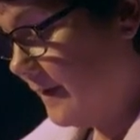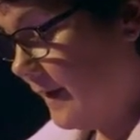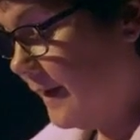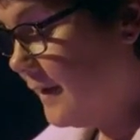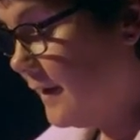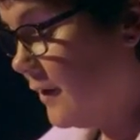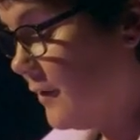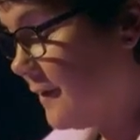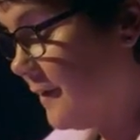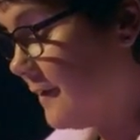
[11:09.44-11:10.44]
In the
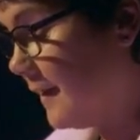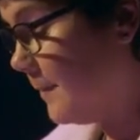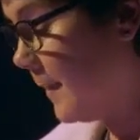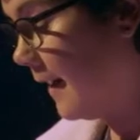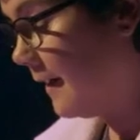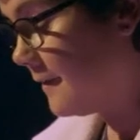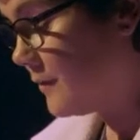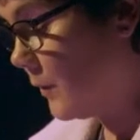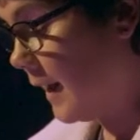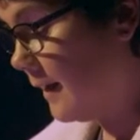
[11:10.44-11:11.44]
years since Liam passed
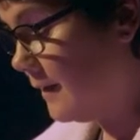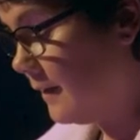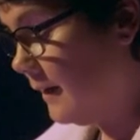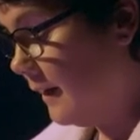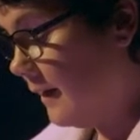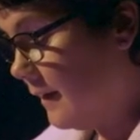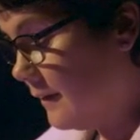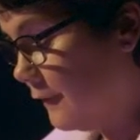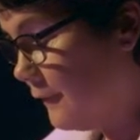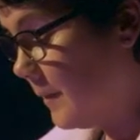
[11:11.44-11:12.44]
away,
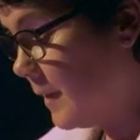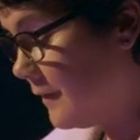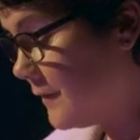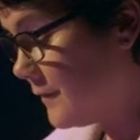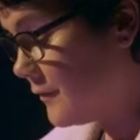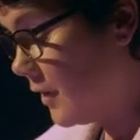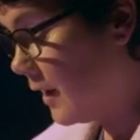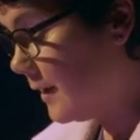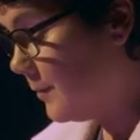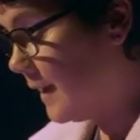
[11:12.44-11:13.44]
the family
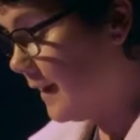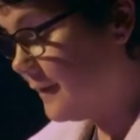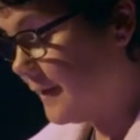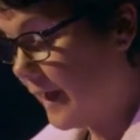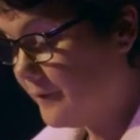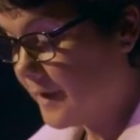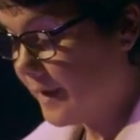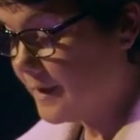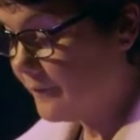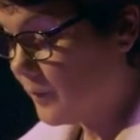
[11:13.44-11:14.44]
strongly believes in
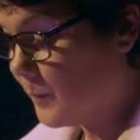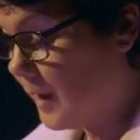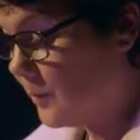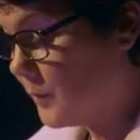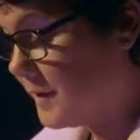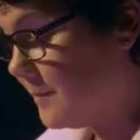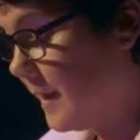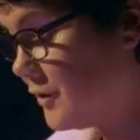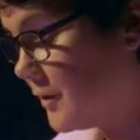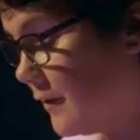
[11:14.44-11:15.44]
advocating for people with
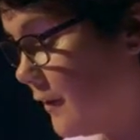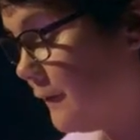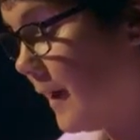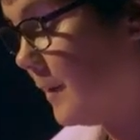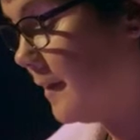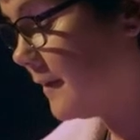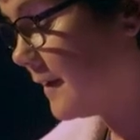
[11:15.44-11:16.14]
dementia and their families and